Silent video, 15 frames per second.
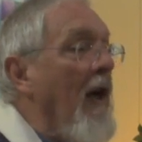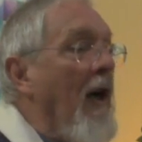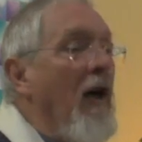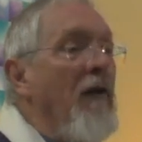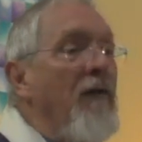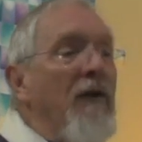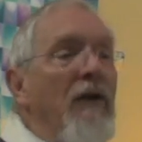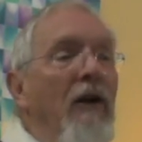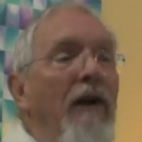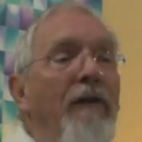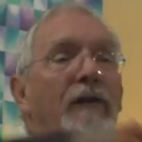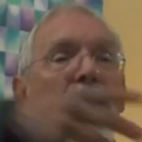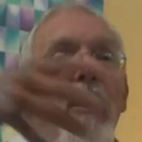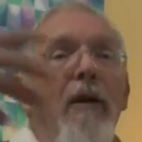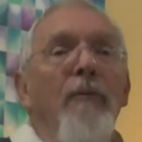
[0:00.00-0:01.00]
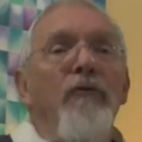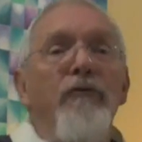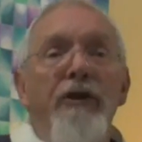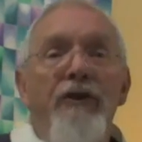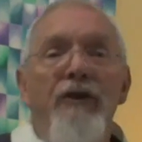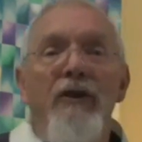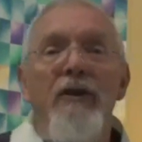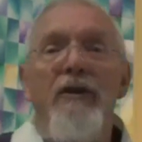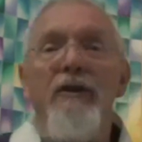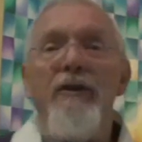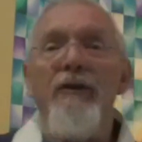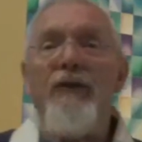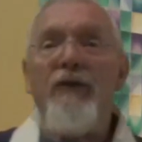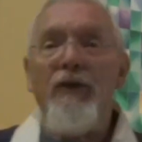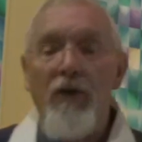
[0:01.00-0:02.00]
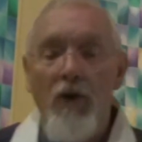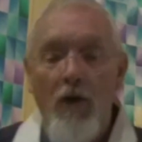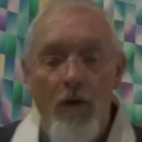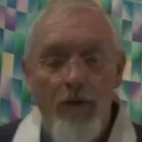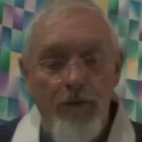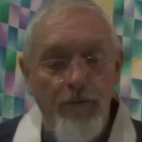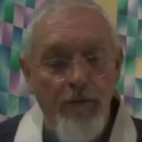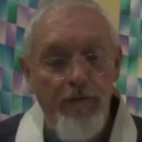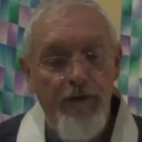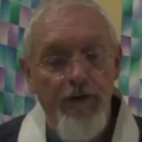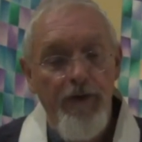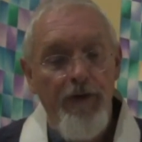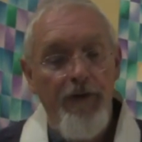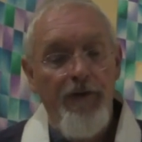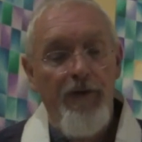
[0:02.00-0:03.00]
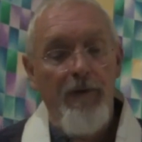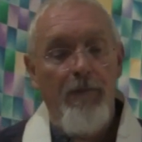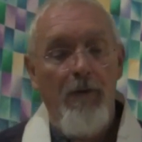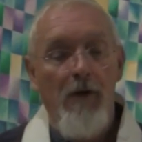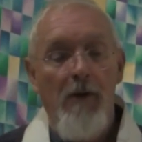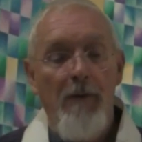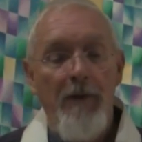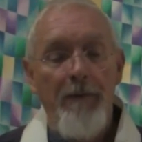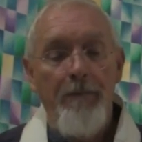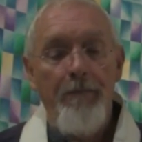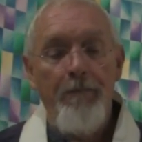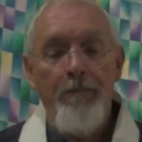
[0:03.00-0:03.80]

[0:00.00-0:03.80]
over lifetimes returns to God, returns to Brahma.